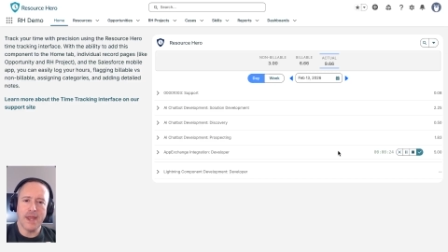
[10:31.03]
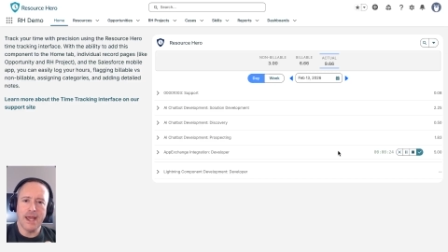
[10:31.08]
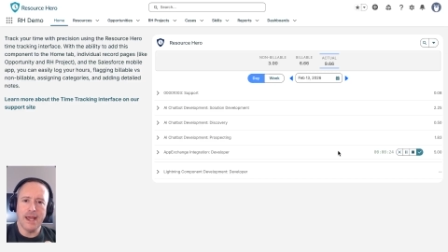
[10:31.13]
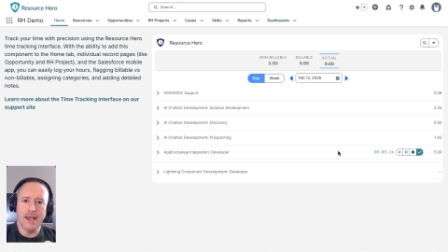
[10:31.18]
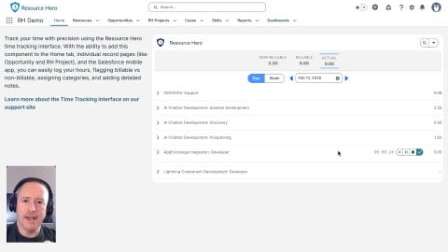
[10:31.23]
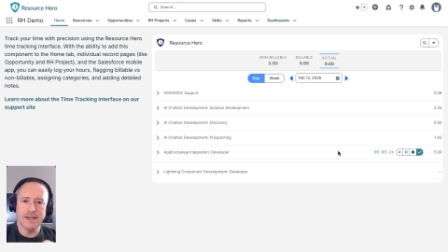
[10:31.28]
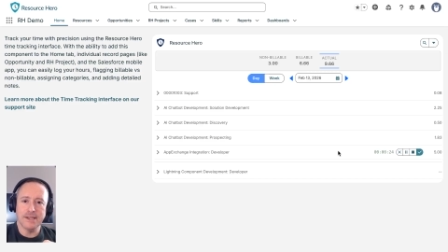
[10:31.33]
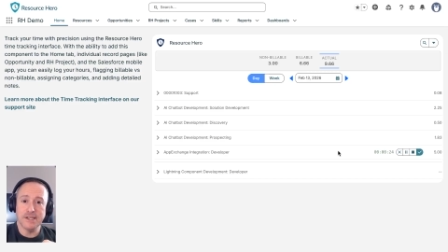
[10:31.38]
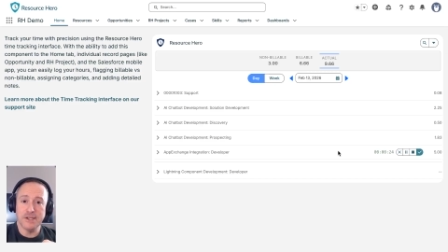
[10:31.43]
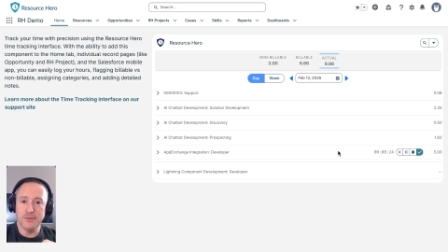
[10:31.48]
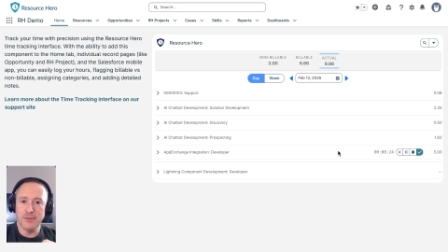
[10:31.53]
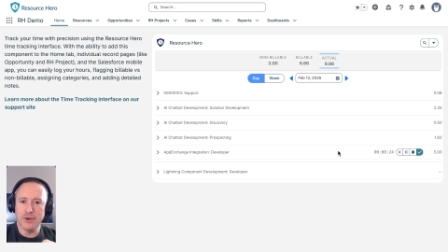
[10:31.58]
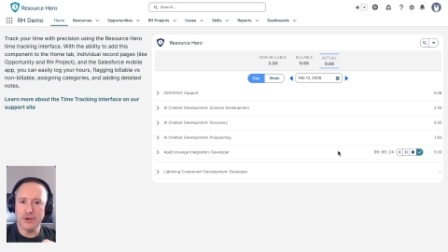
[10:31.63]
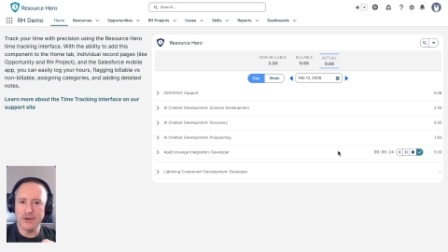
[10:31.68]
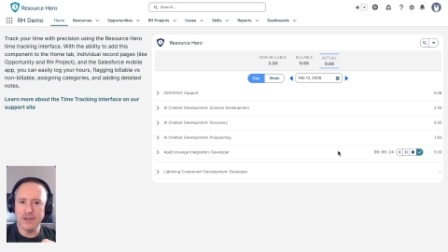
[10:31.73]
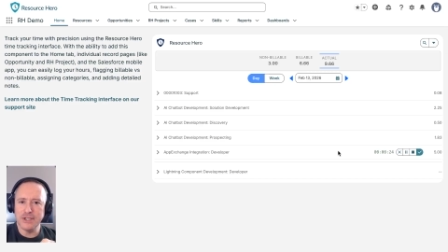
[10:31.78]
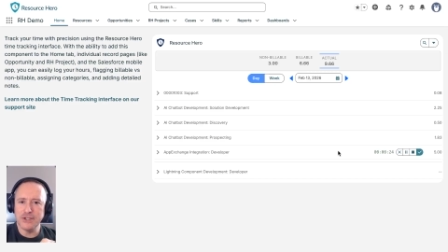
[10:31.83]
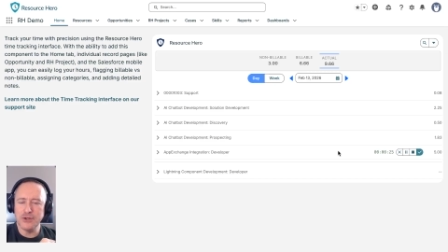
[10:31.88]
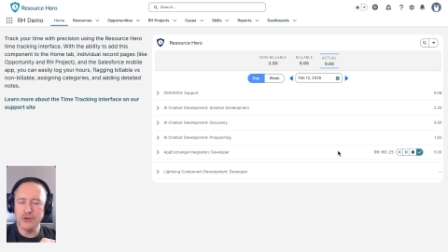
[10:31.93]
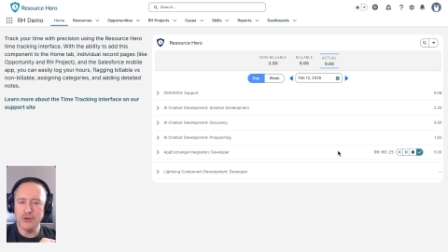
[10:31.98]
is the
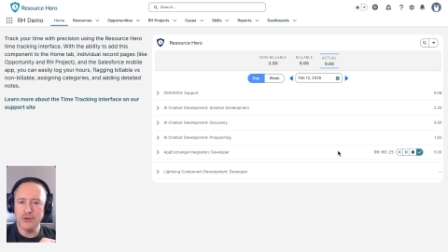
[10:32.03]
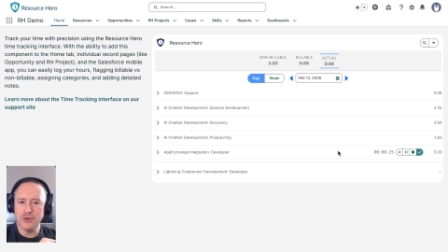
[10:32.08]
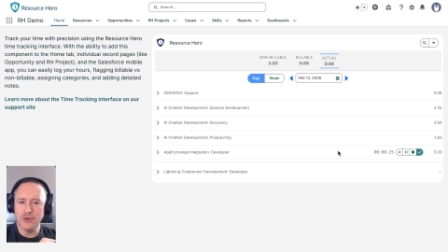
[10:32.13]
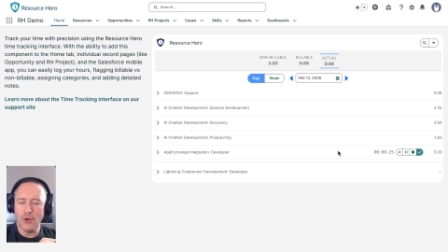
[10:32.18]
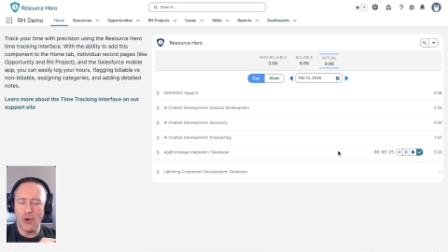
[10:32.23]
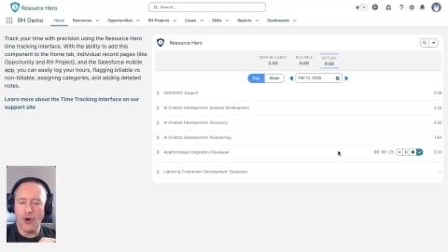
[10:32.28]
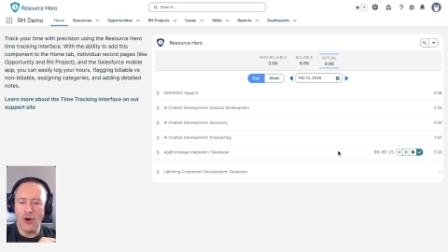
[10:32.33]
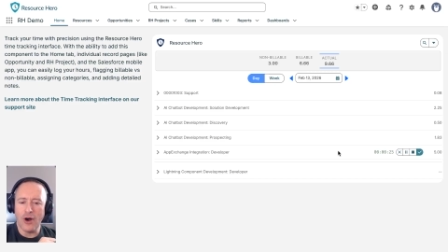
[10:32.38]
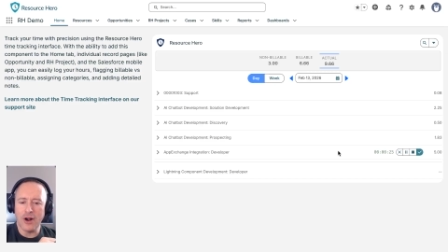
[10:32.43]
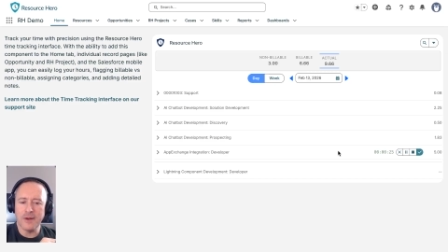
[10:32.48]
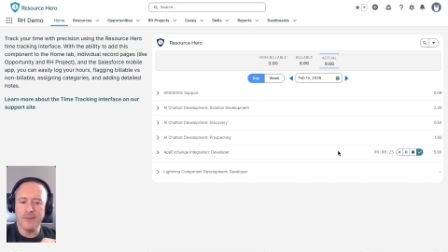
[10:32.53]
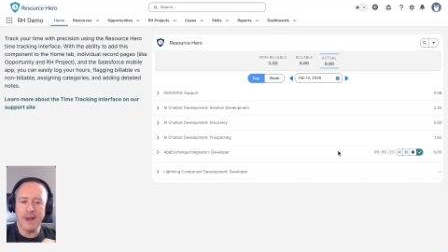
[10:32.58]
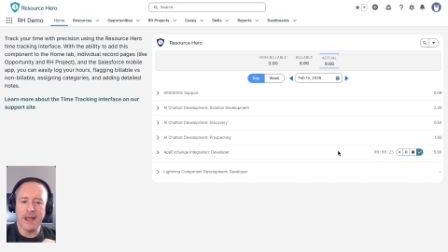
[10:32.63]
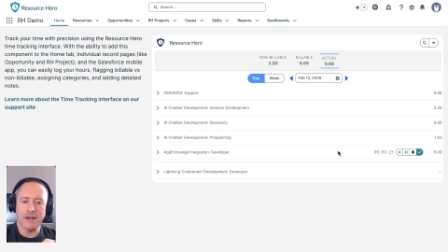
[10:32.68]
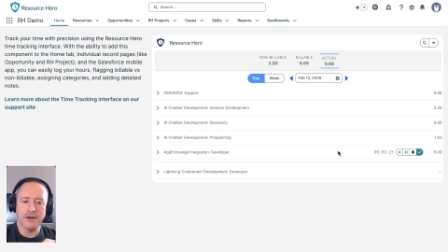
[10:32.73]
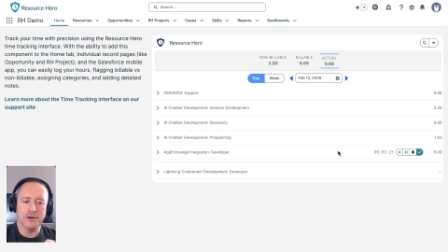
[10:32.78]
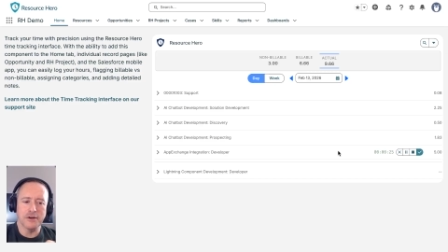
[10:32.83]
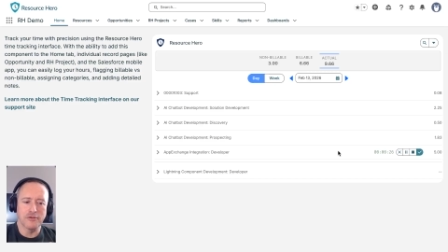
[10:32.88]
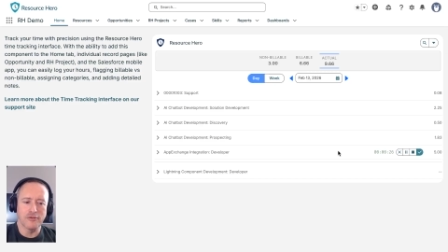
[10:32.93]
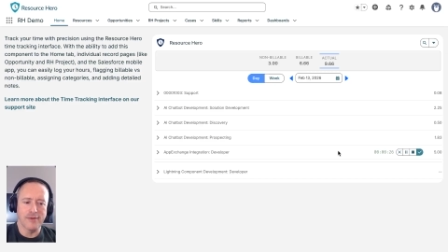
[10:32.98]
ability to
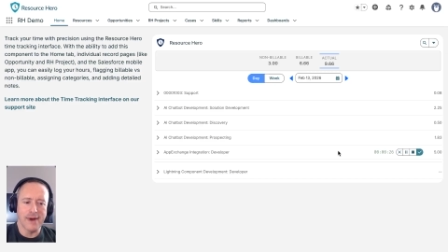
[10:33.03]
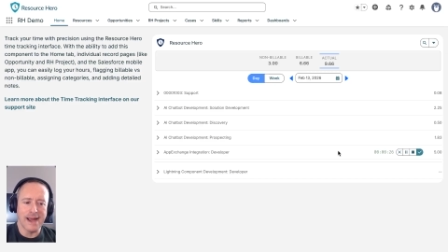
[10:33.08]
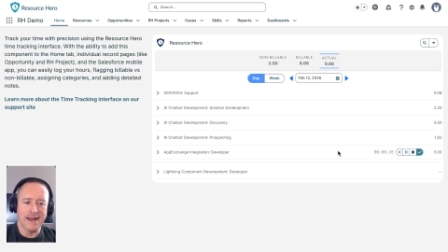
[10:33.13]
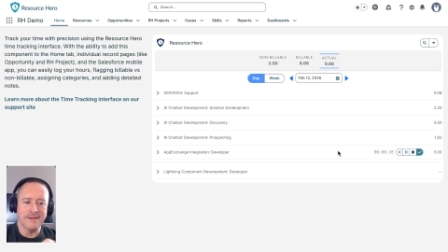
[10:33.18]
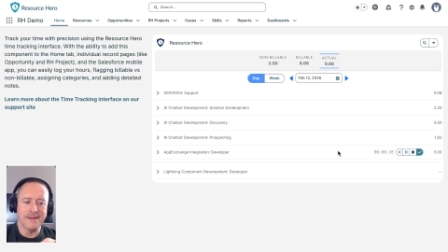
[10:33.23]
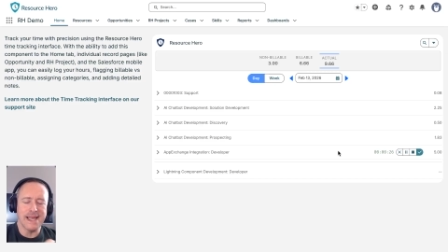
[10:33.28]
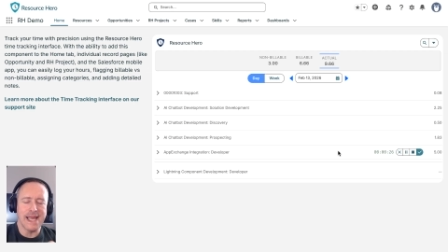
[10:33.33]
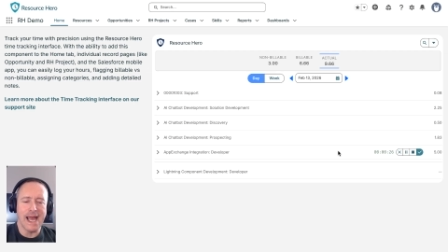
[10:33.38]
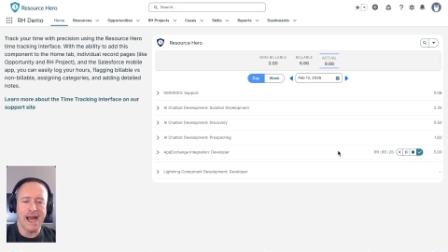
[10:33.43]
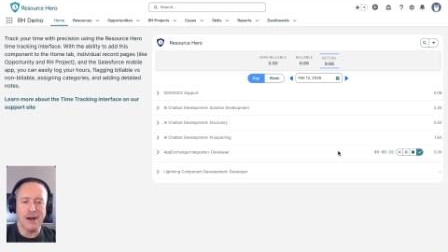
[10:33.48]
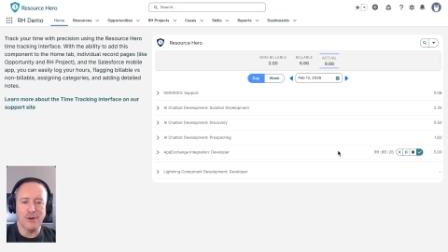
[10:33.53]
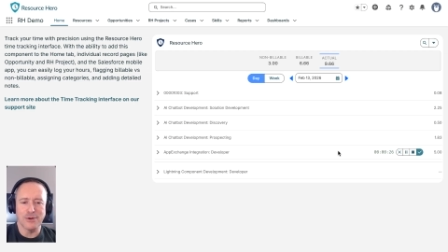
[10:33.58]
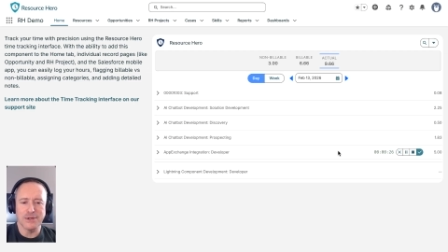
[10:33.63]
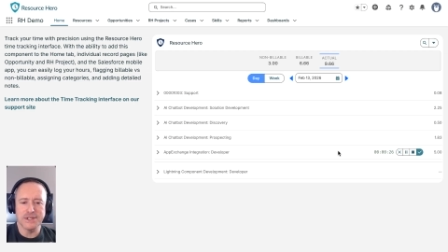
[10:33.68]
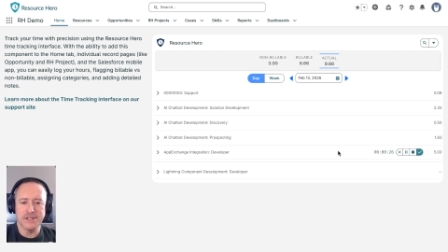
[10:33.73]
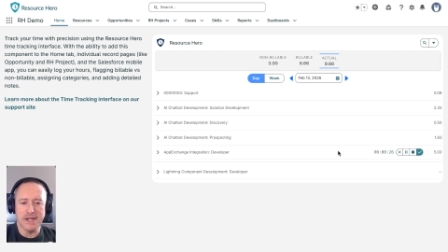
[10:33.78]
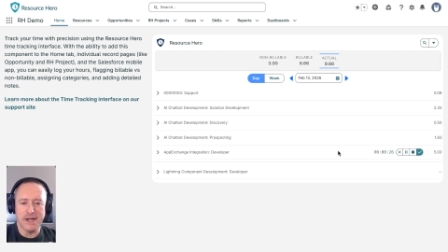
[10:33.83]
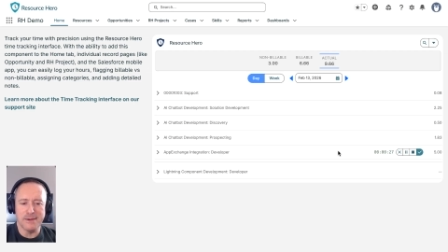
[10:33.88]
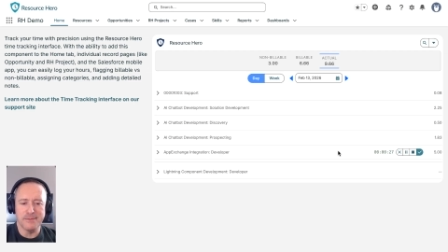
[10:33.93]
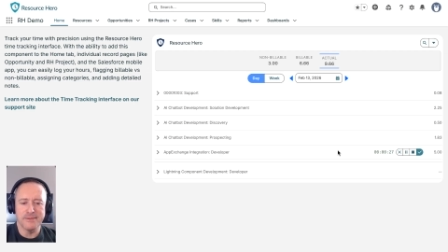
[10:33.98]
automatically round the
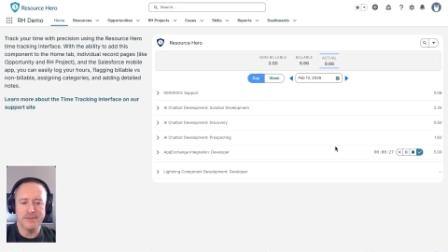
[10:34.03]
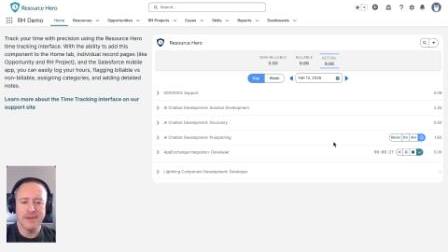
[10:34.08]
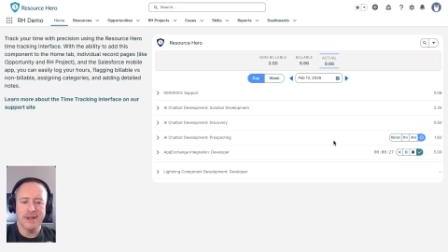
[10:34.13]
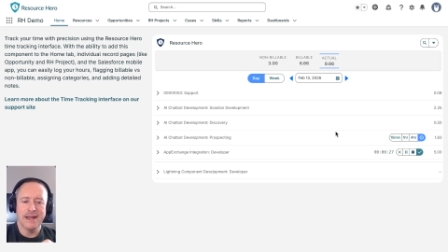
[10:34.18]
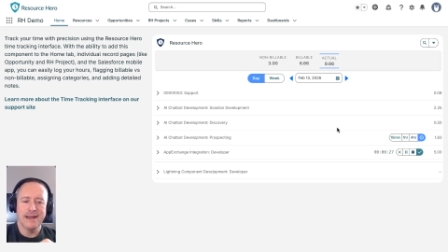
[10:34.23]
hours up.